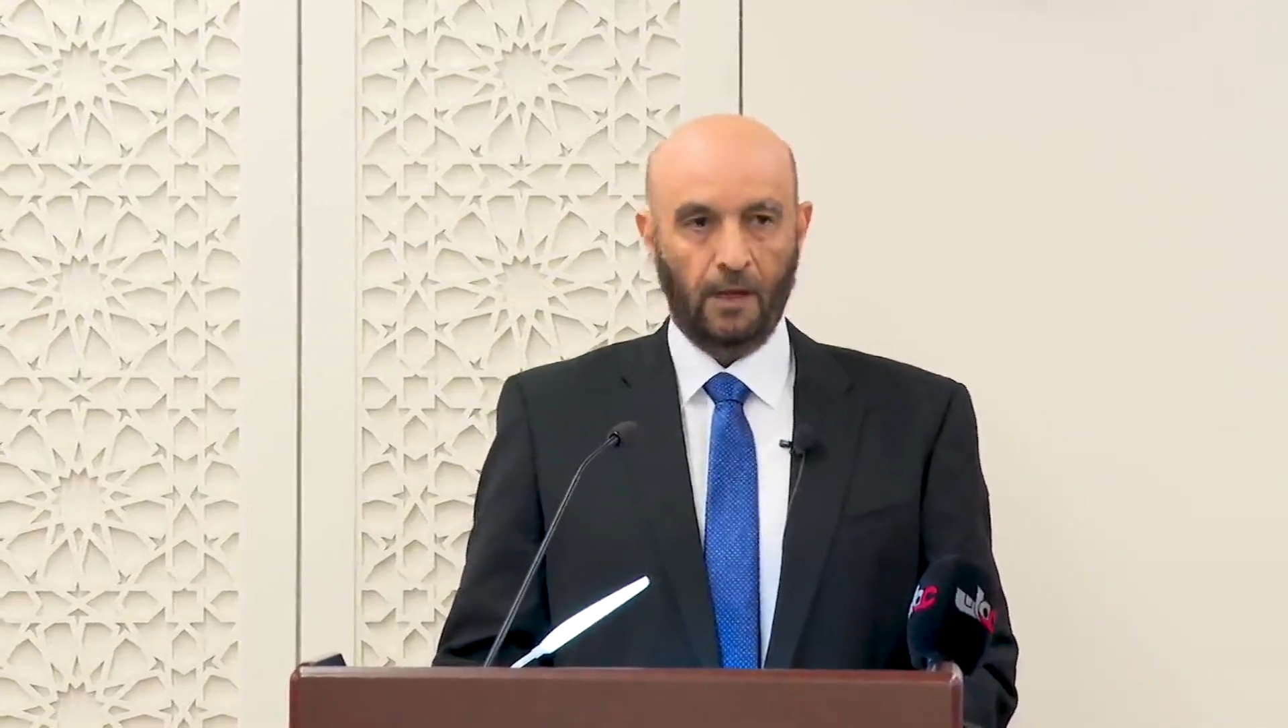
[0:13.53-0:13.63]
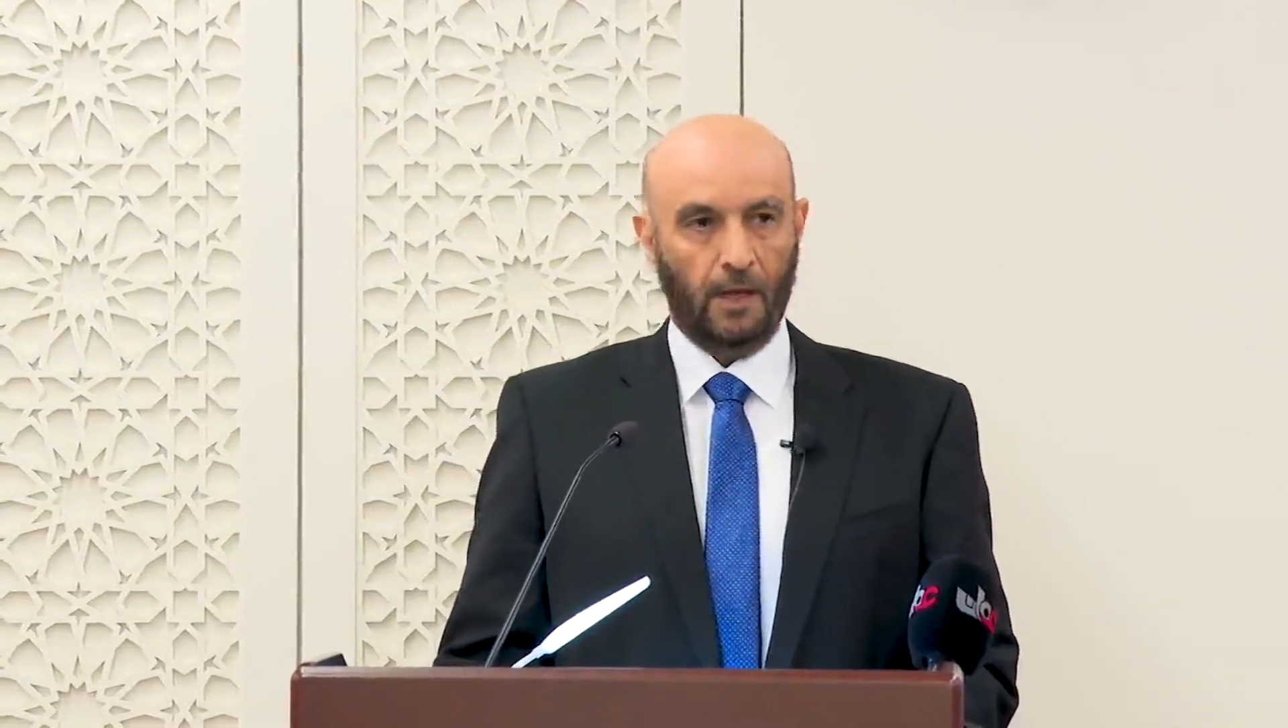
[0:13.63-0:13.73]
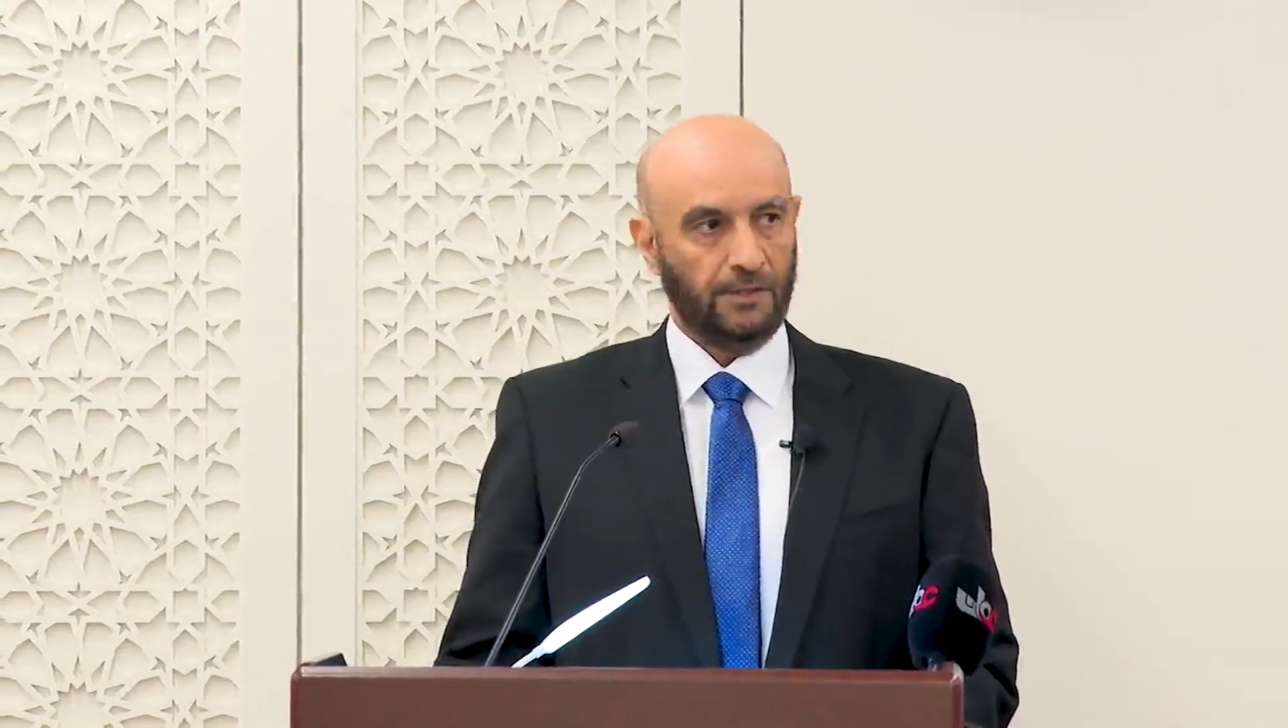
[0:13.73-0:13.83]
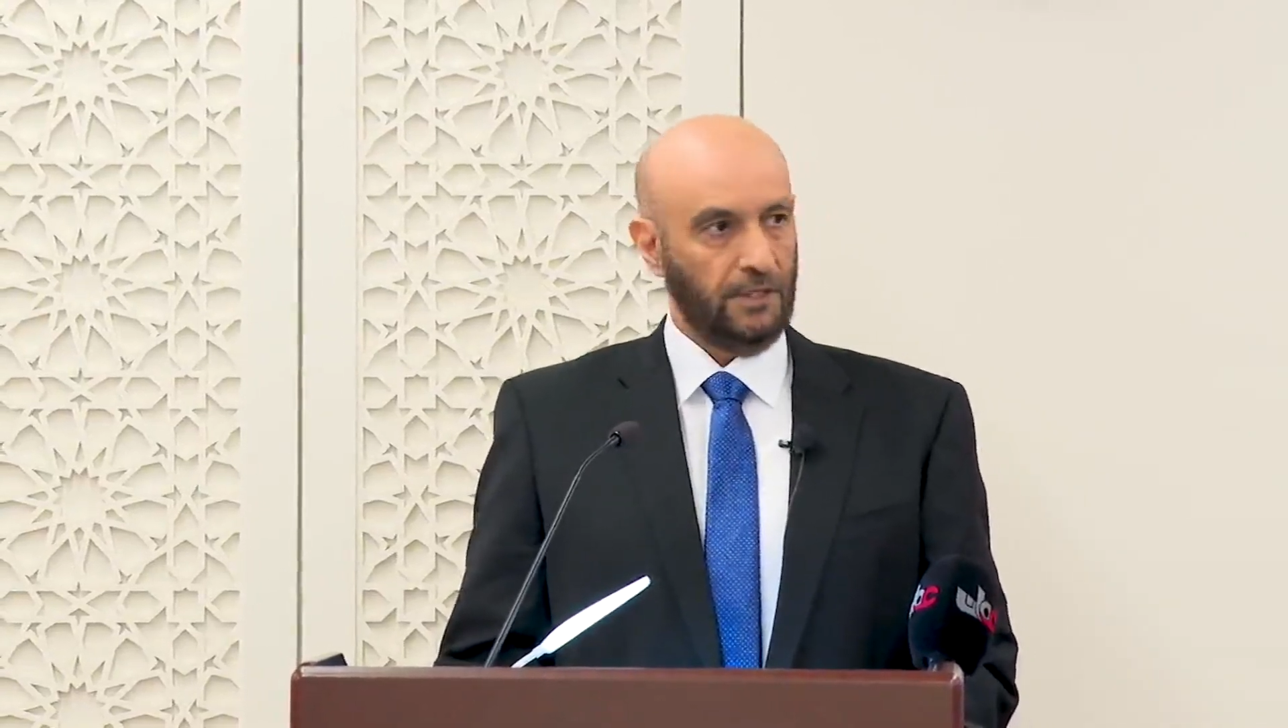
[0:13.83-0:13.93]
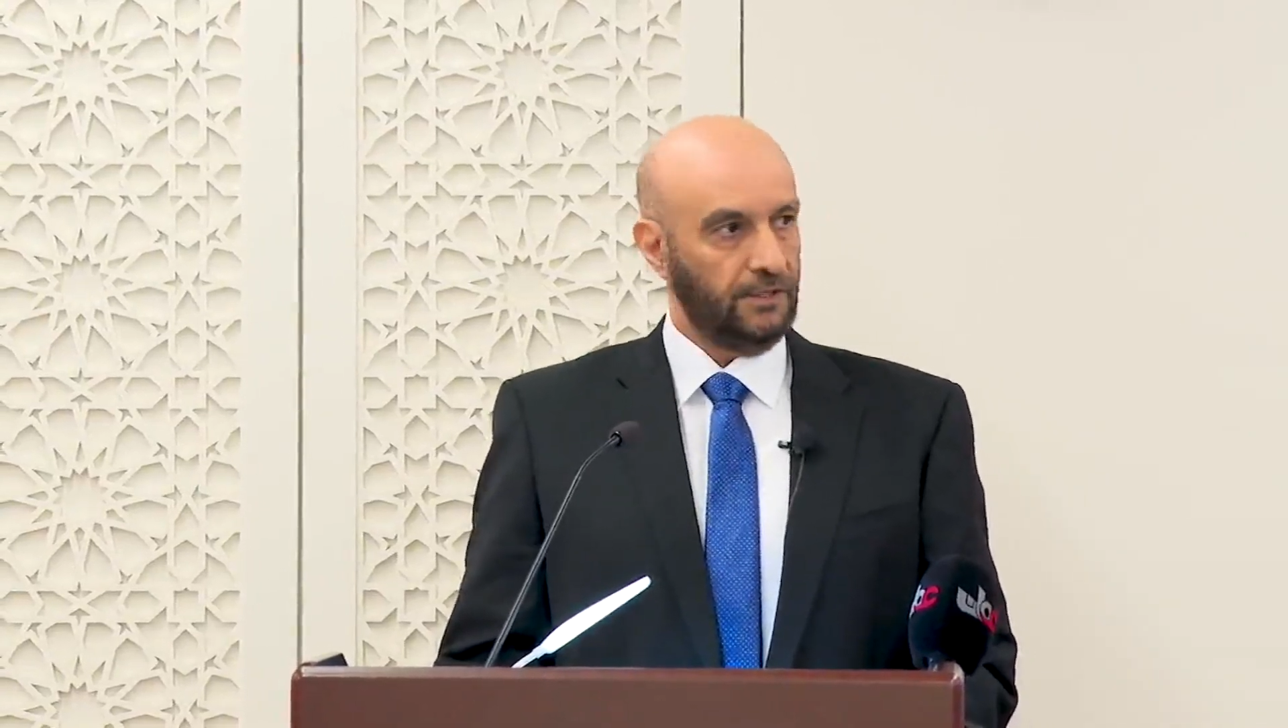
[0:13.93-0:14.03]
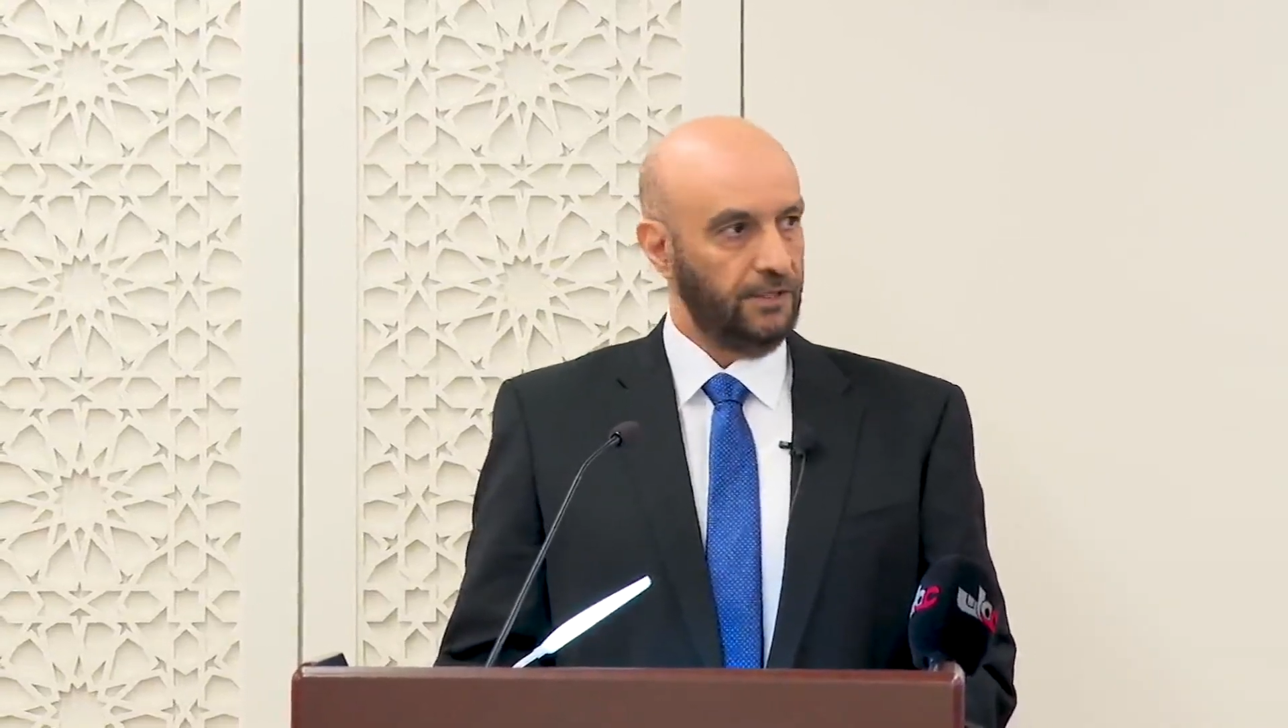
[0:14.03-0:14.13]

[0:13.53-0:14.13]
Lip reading: as its